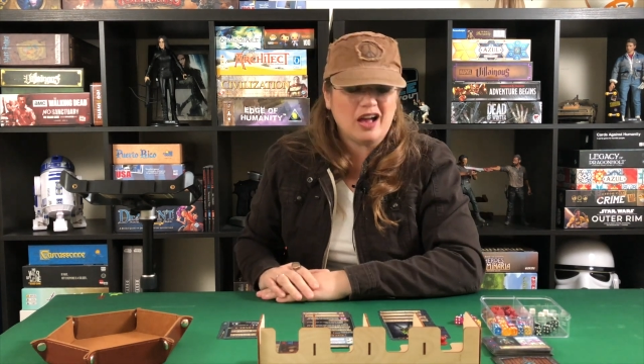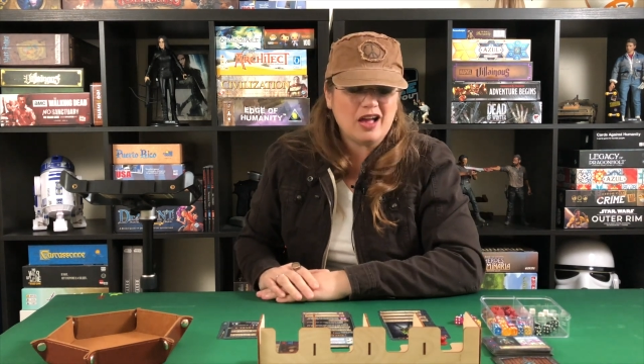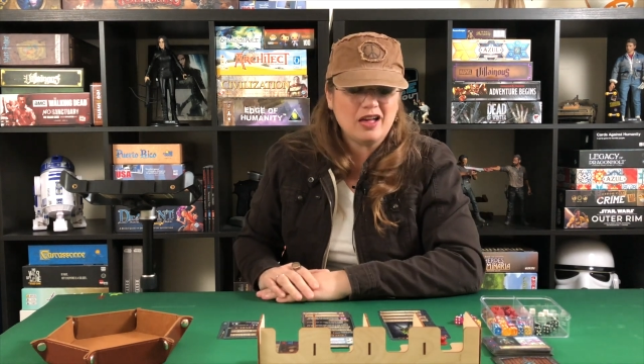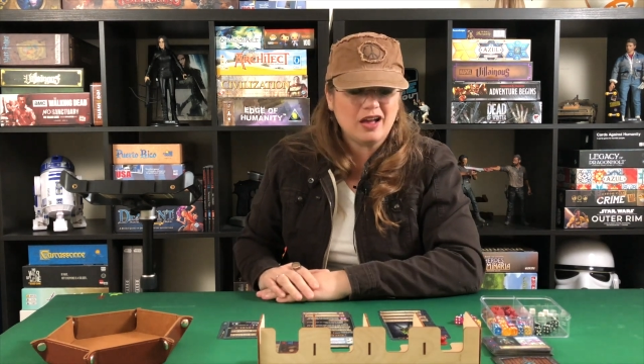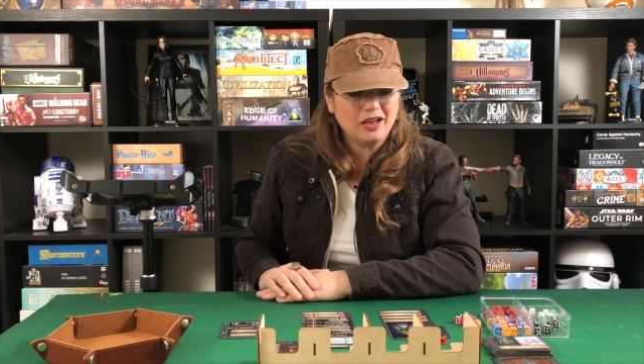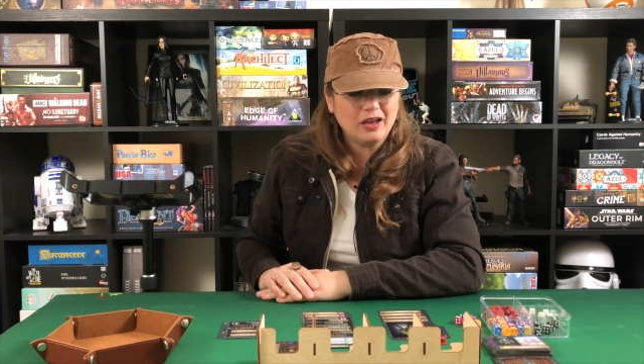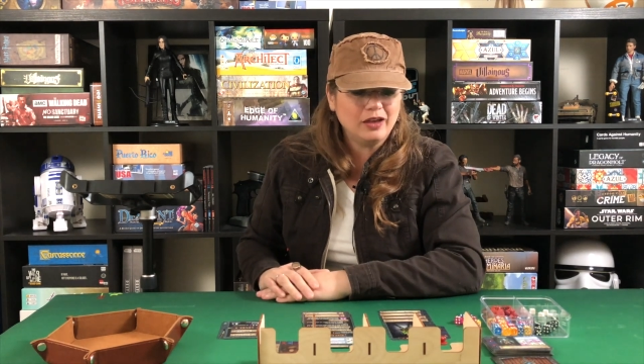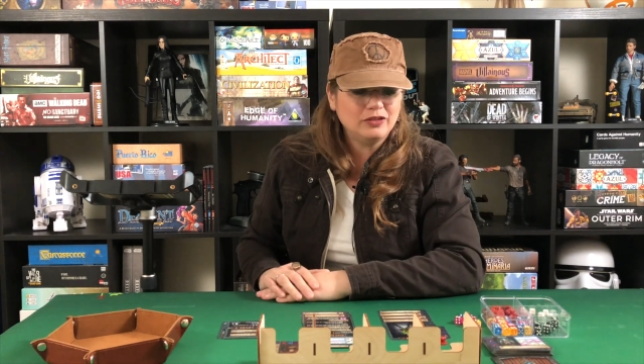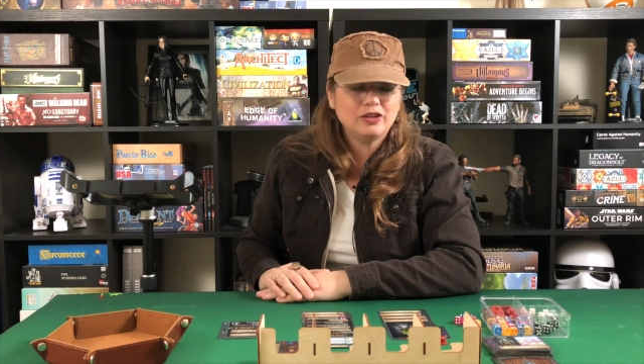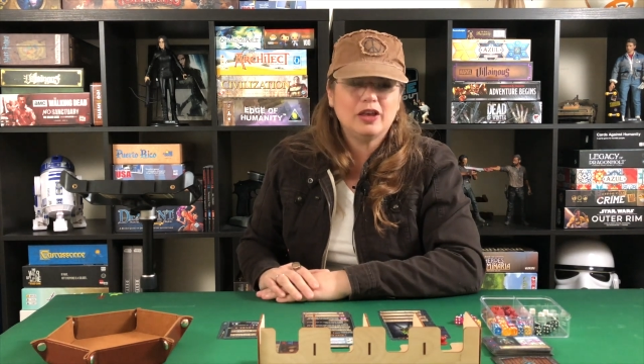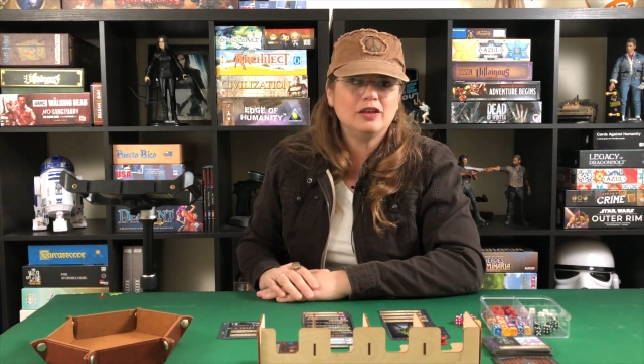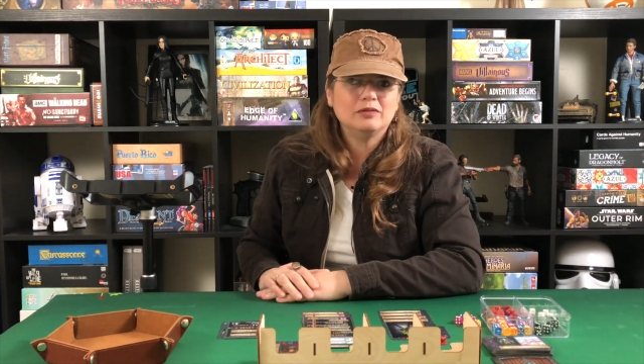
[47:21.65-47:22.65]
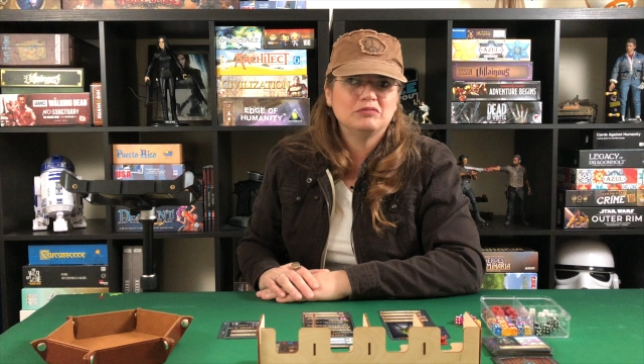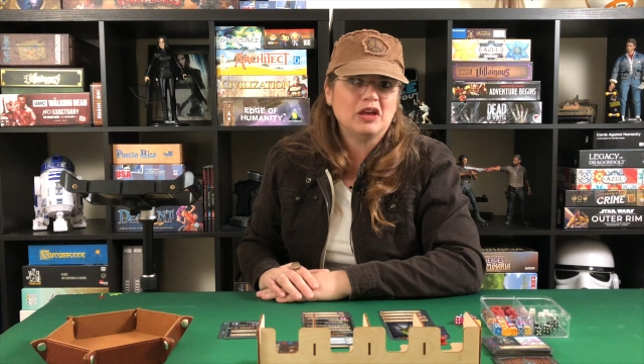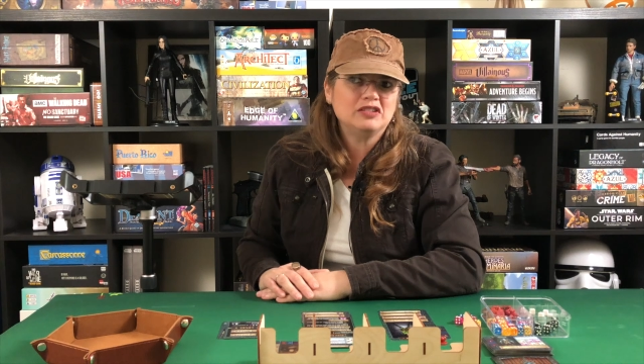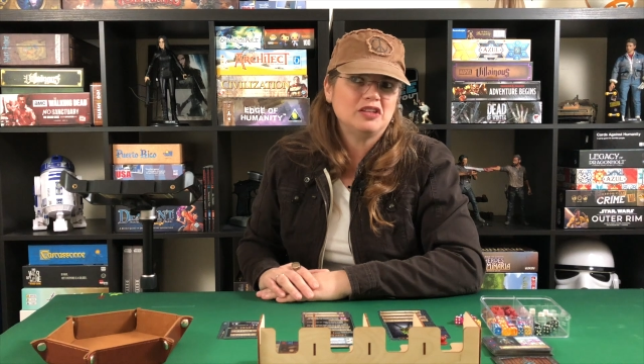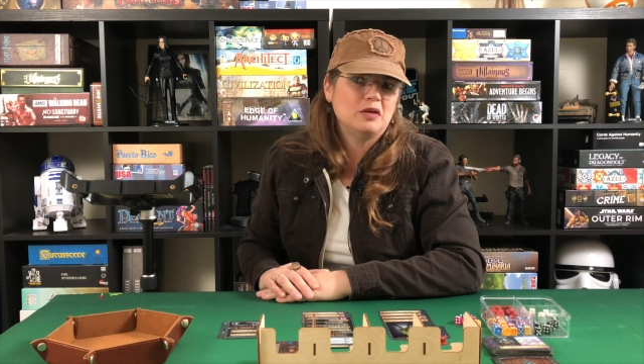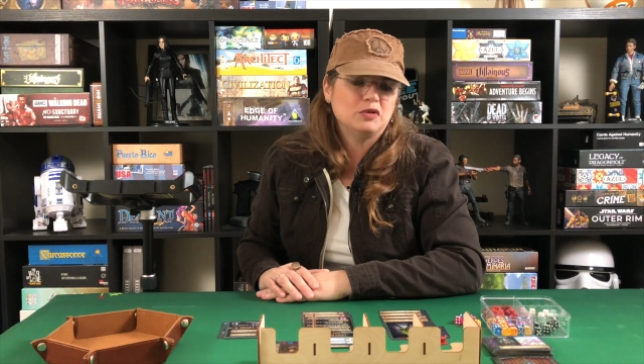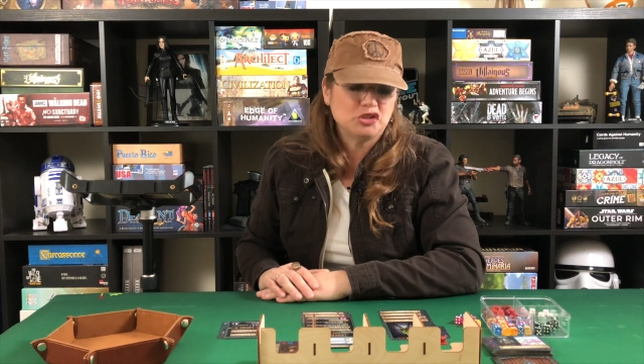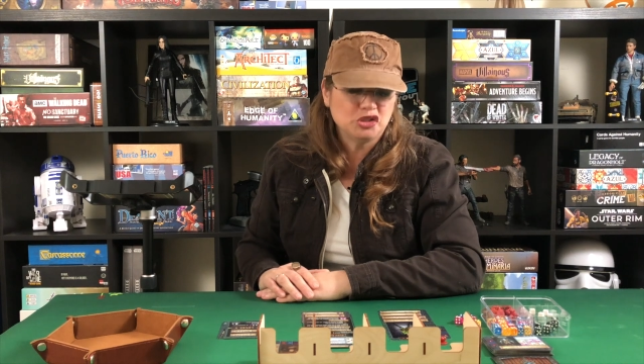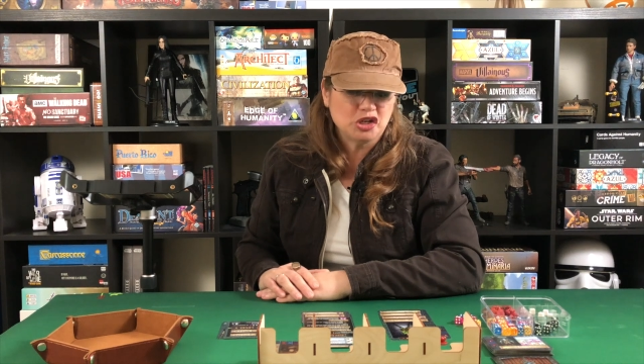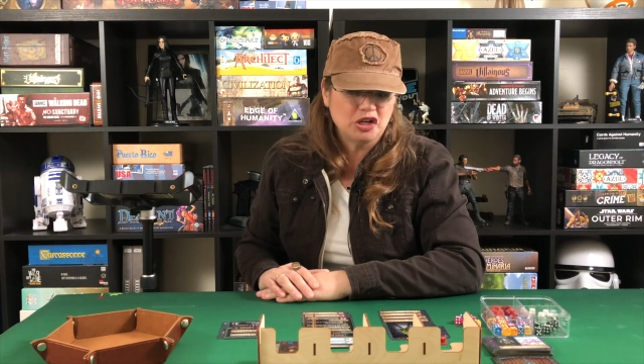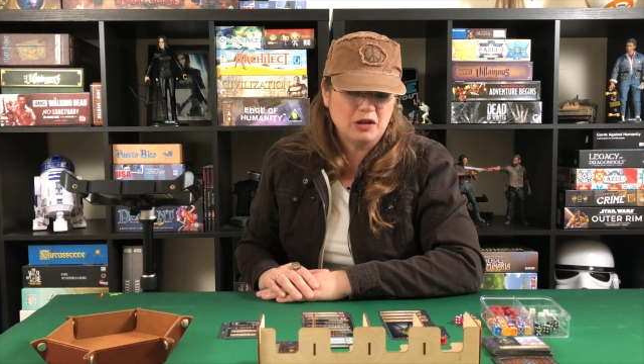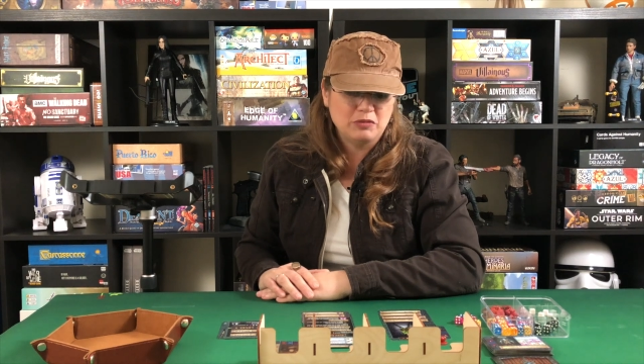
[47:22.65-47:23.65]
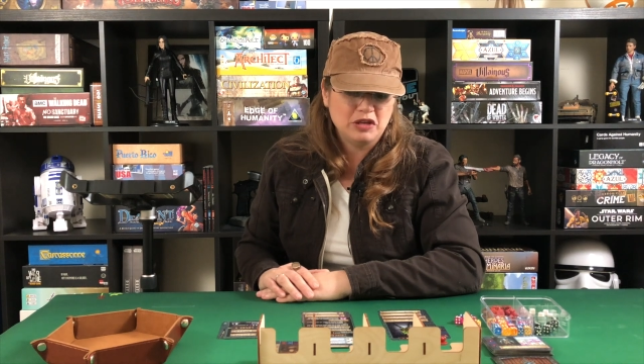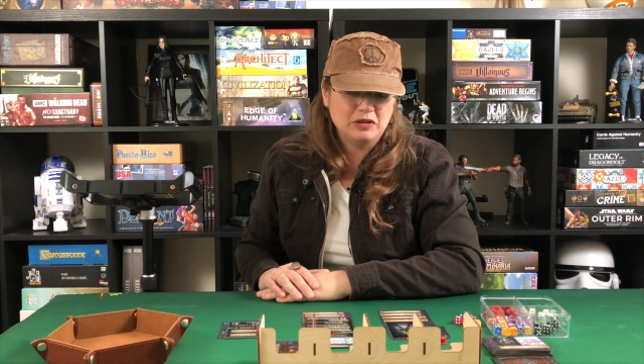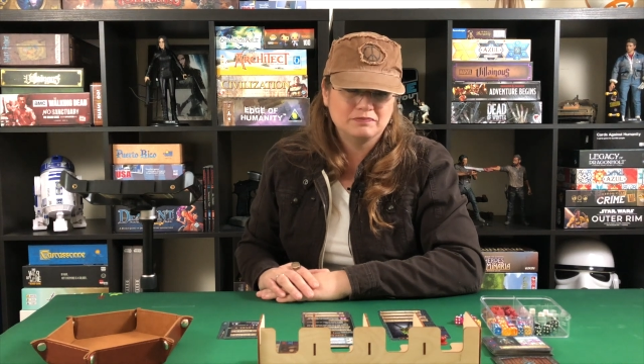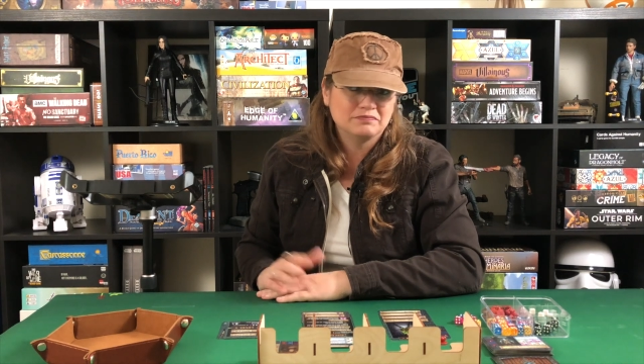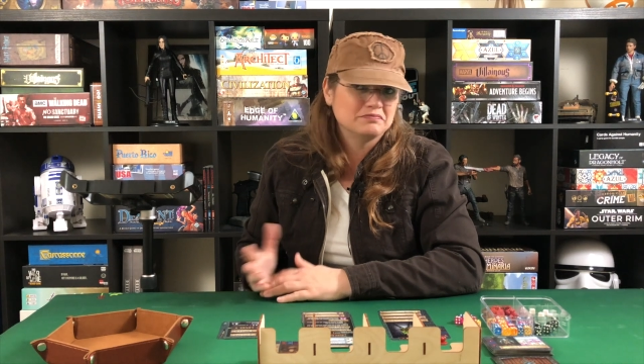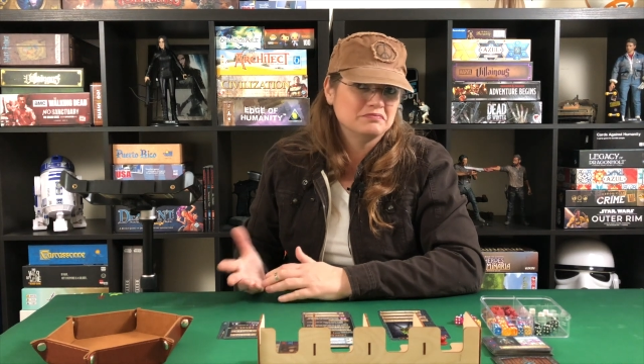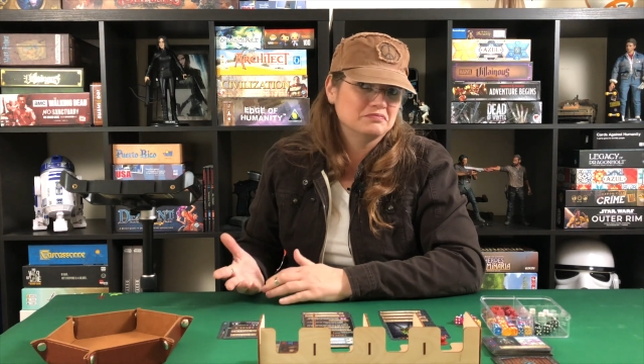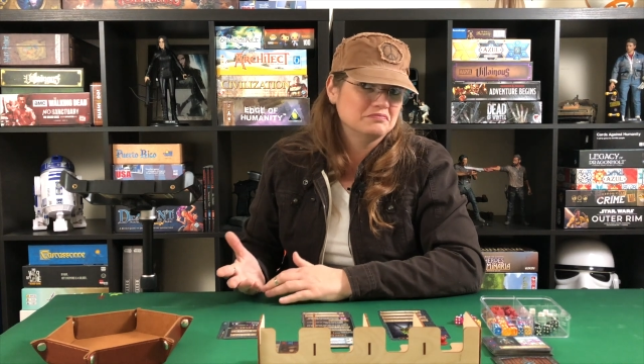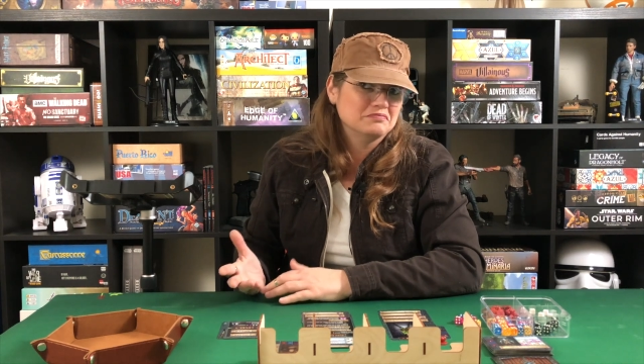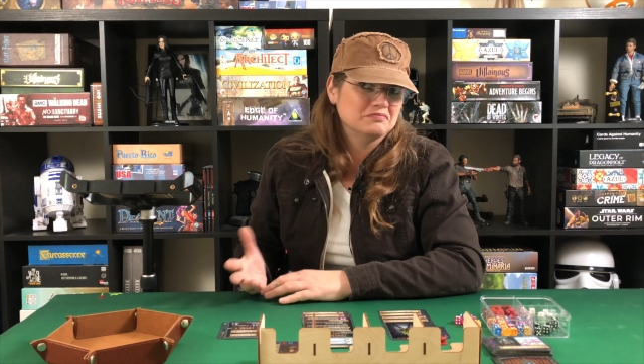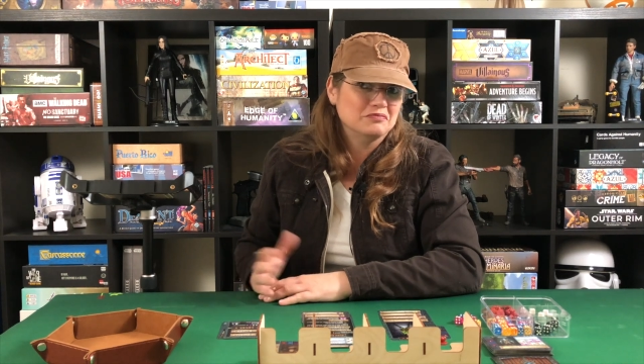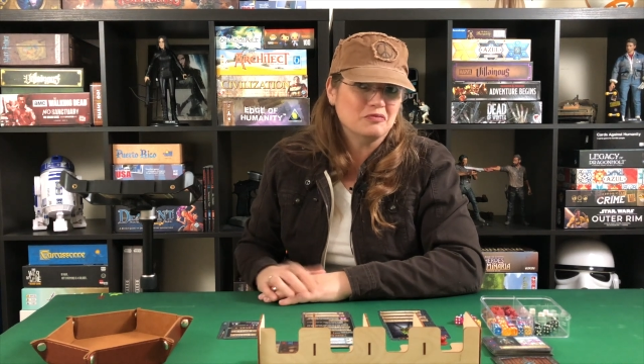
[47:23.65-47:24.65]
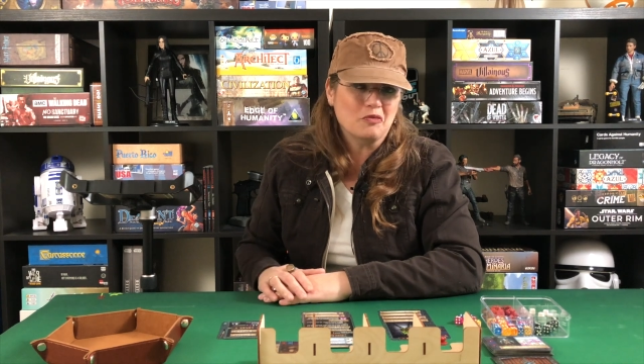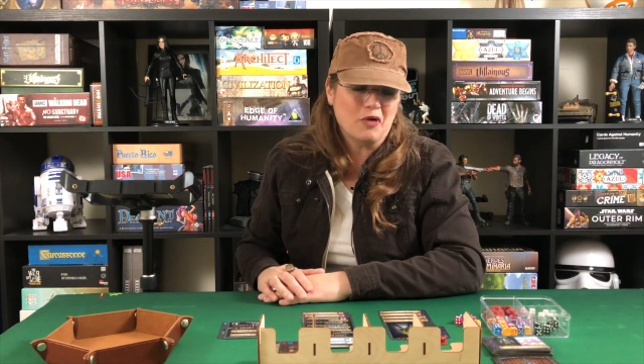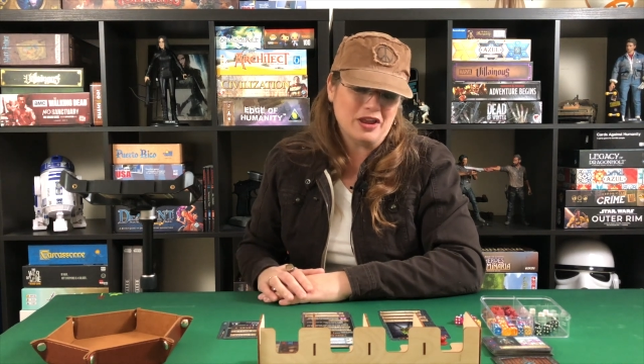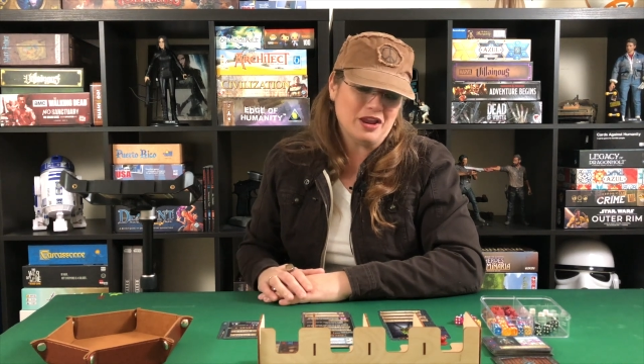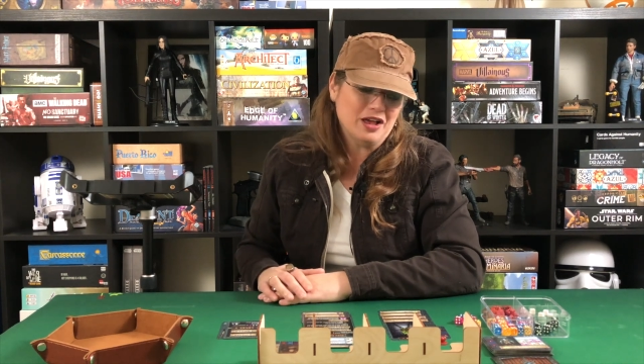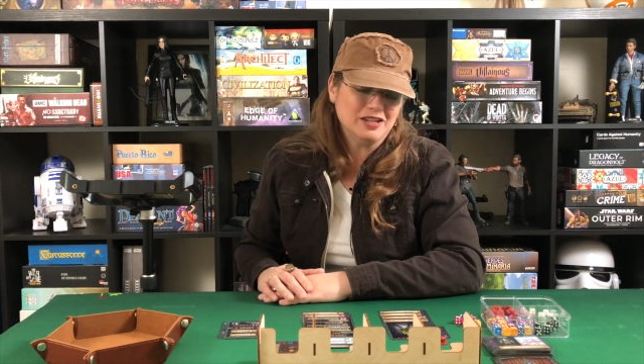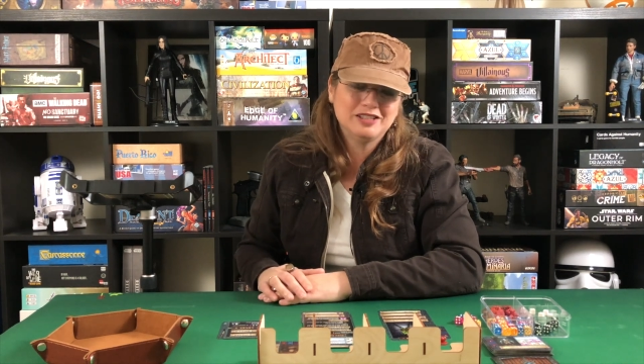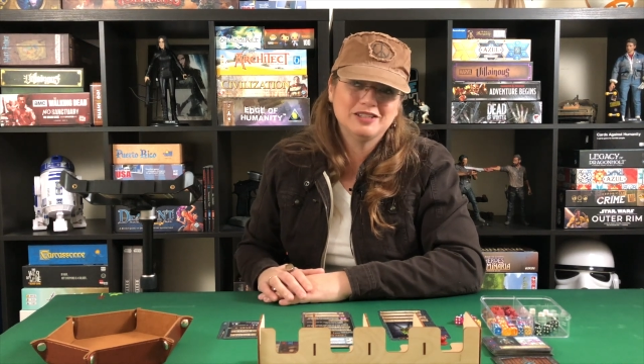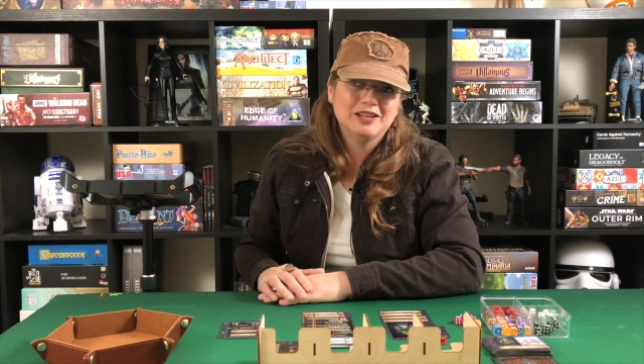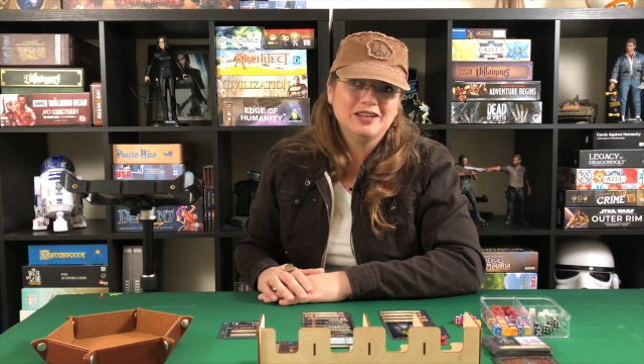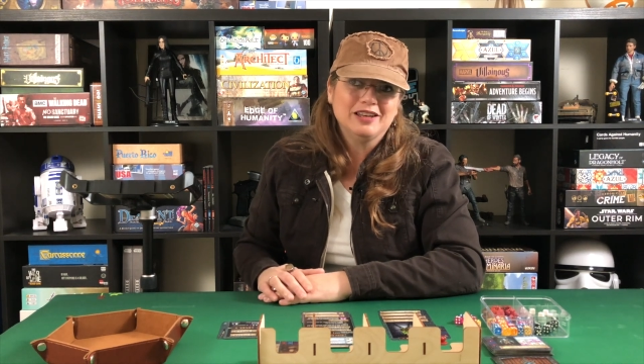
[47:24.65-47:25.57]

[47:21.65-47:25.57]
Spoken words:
I say we should. I mean, why not?